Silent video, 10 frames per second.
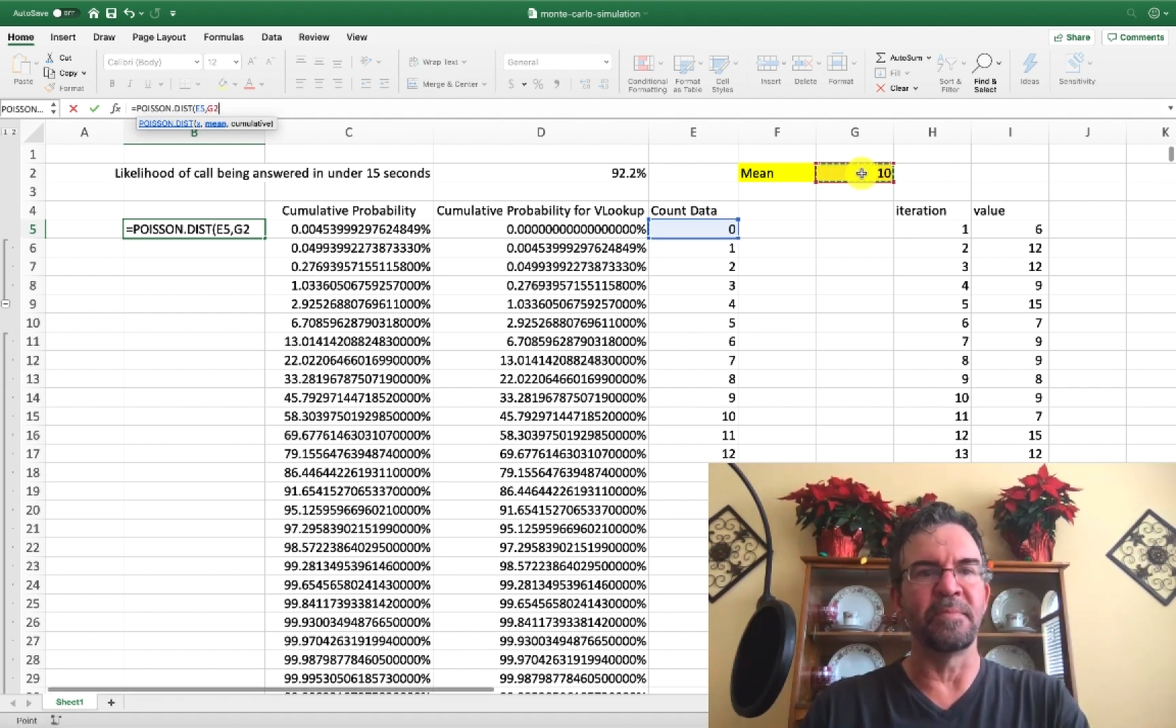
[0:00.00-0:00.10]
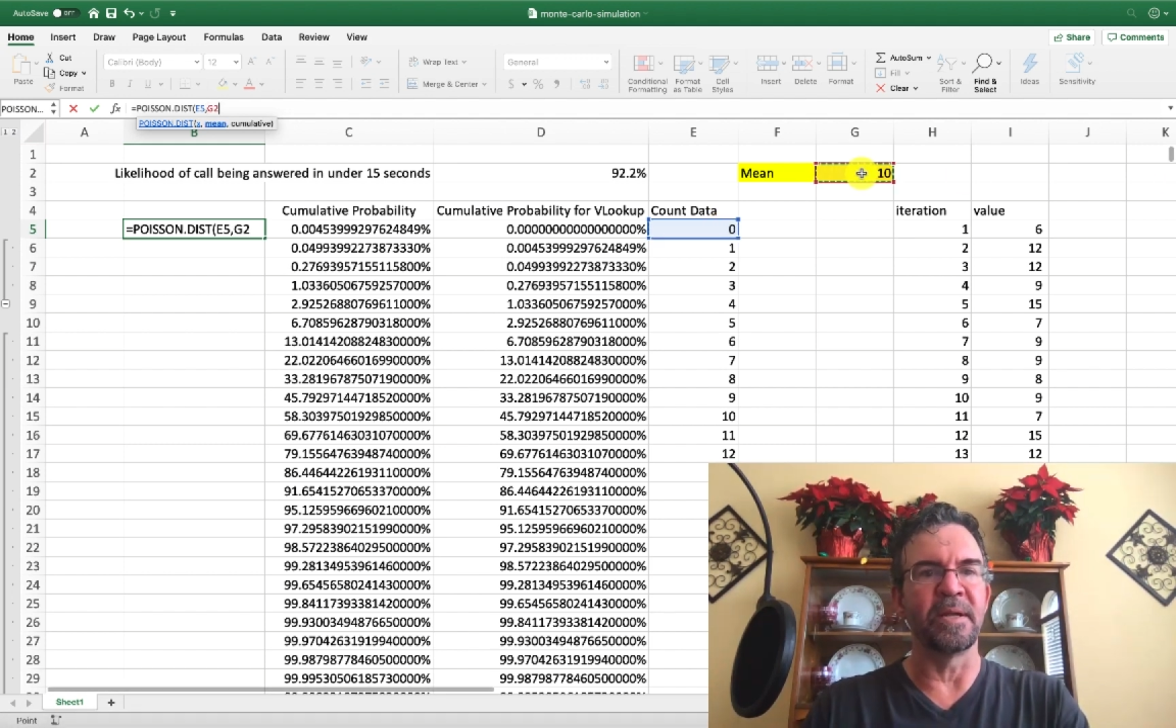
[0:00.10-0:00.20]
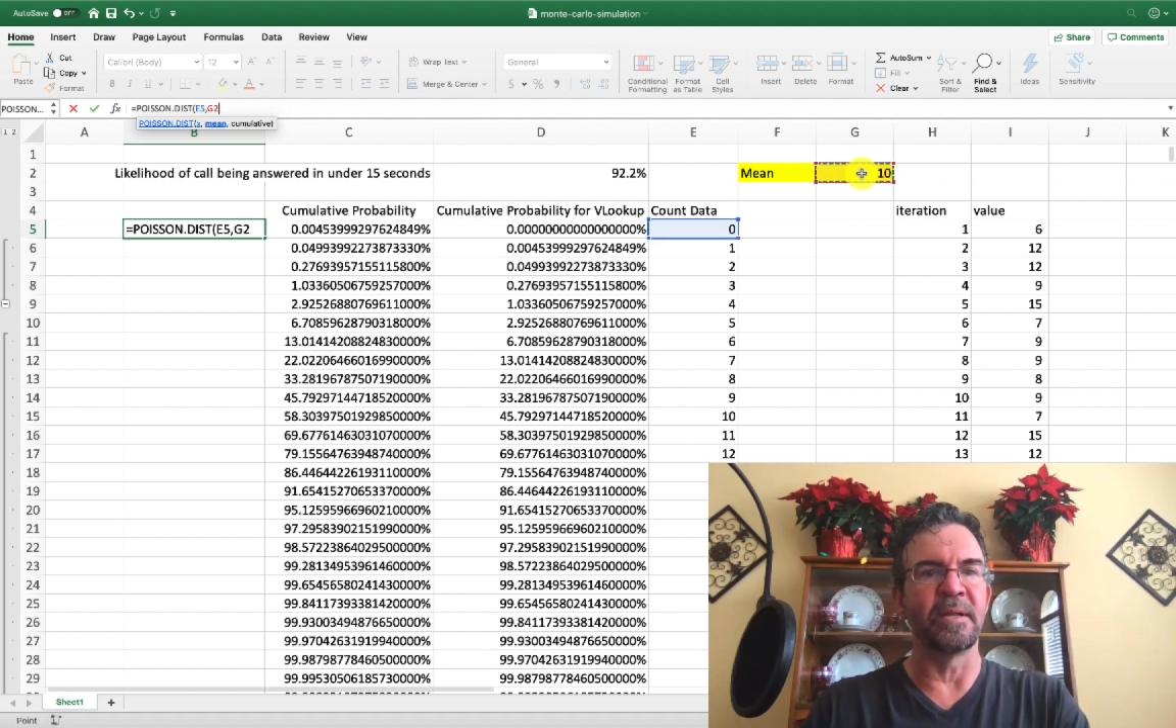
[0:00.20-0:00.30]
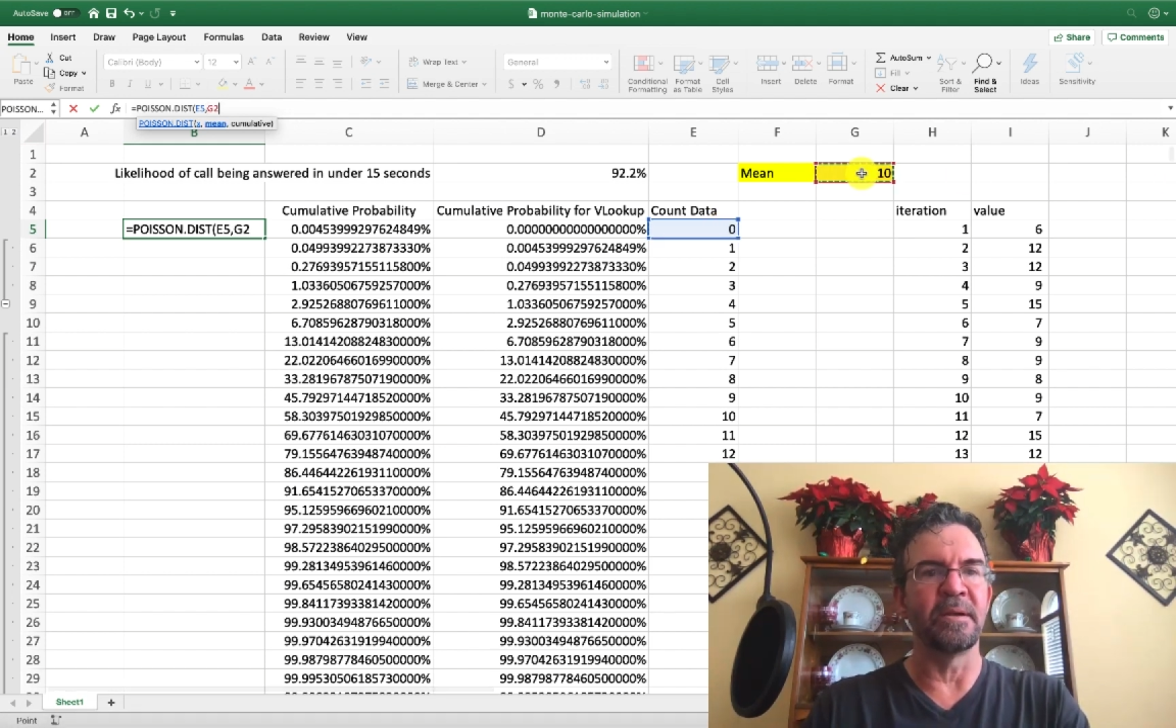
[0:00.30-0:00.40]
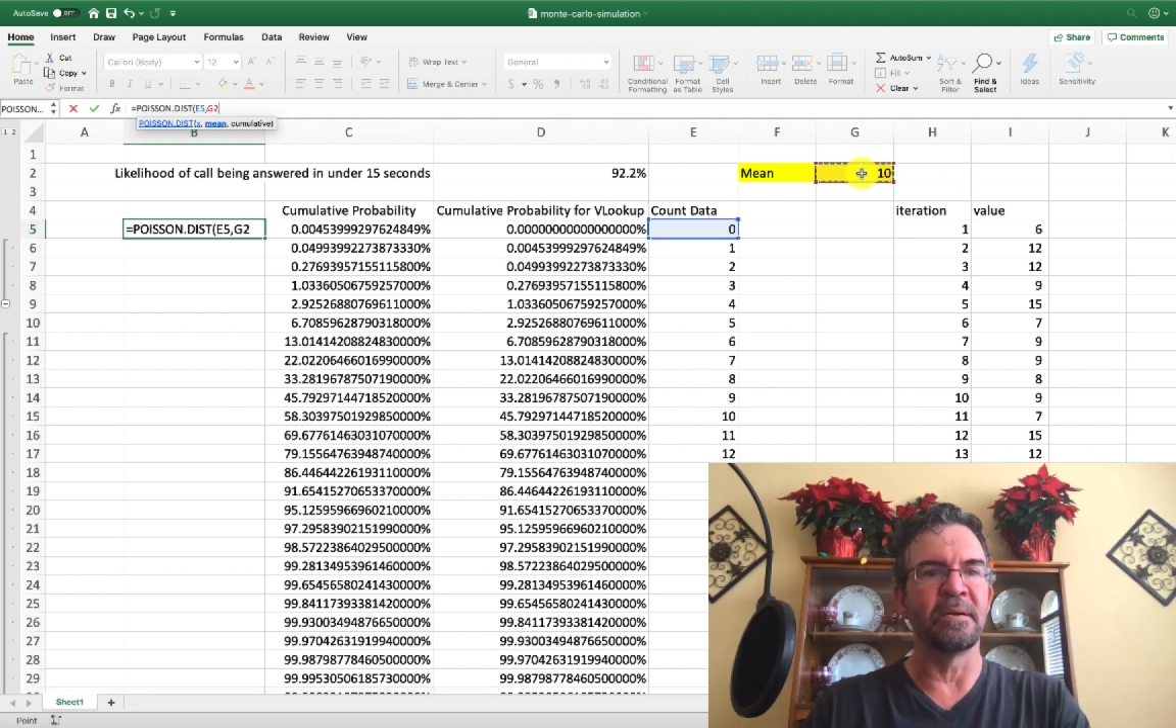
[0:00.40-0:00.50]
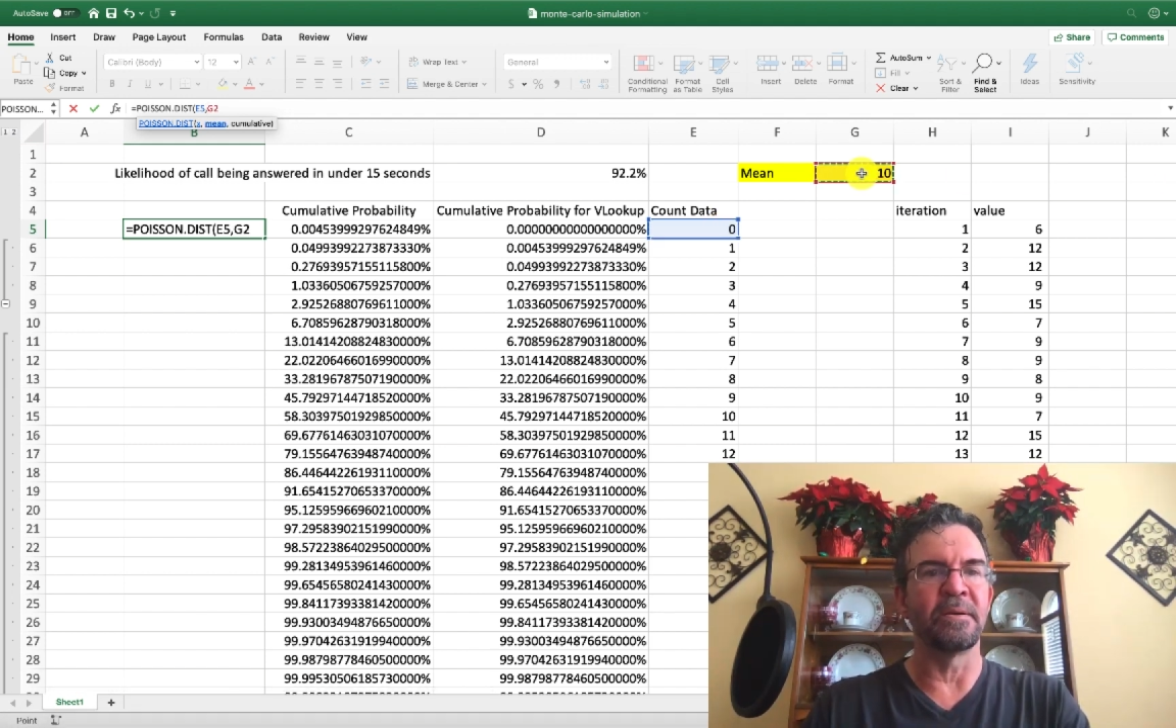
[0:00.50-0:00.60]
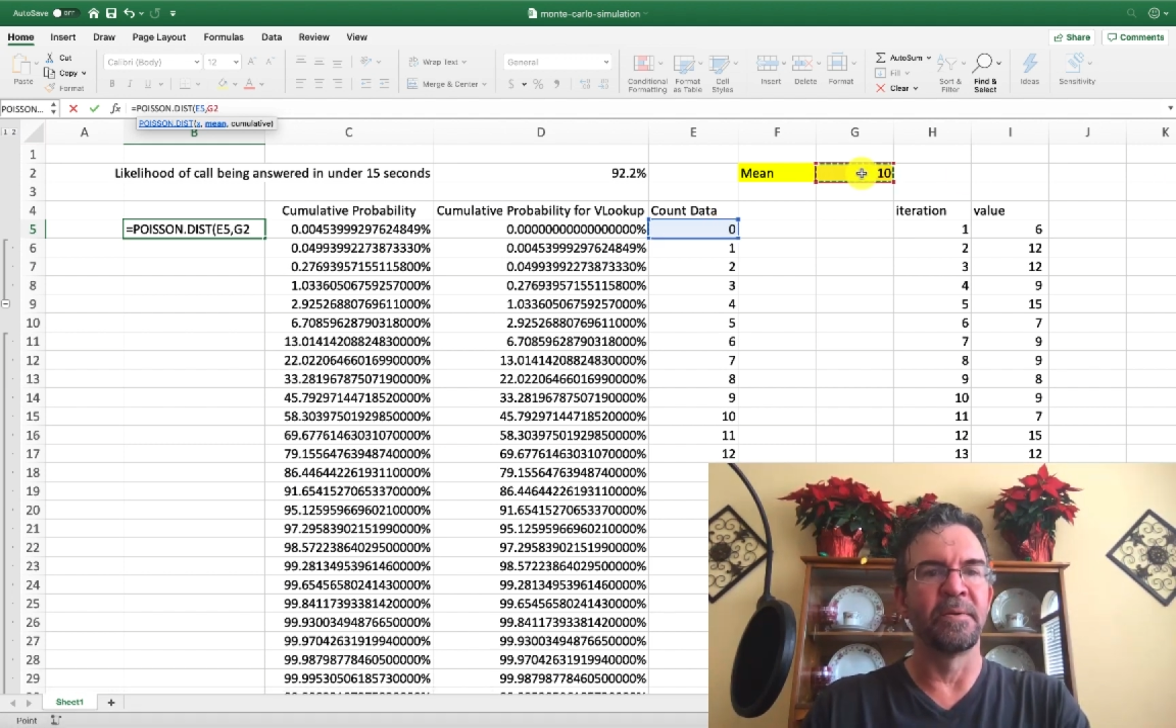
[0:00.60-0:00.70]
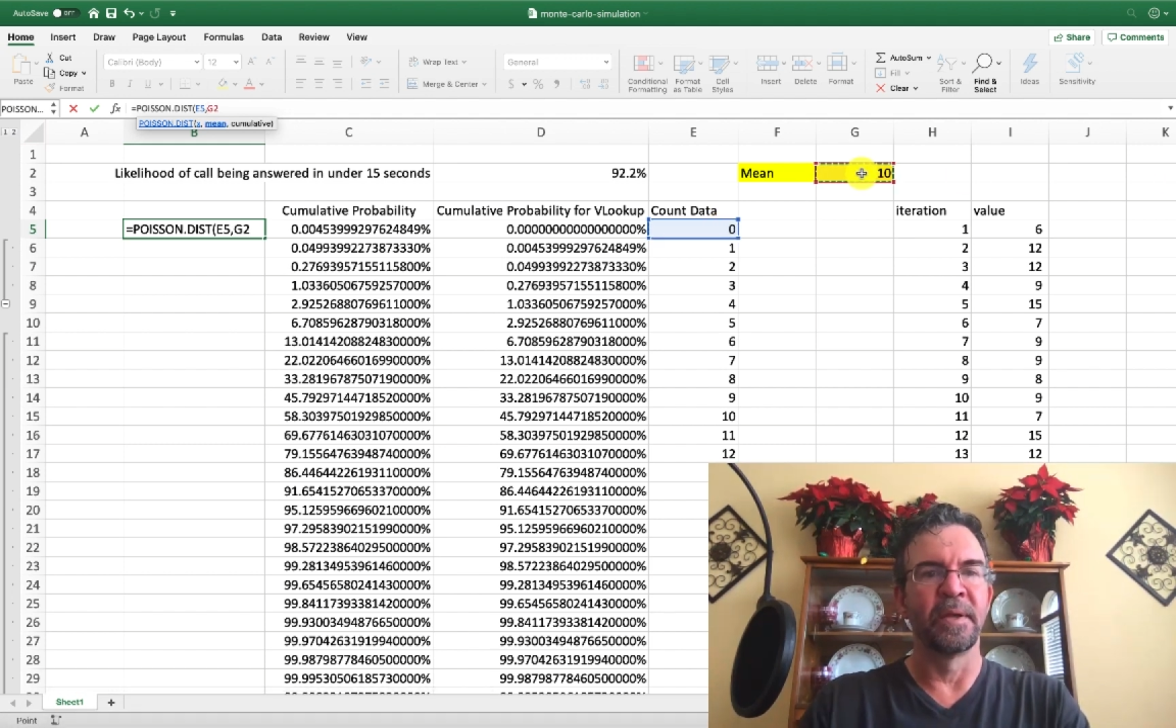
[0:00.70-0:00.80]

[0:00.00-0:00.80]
mean here,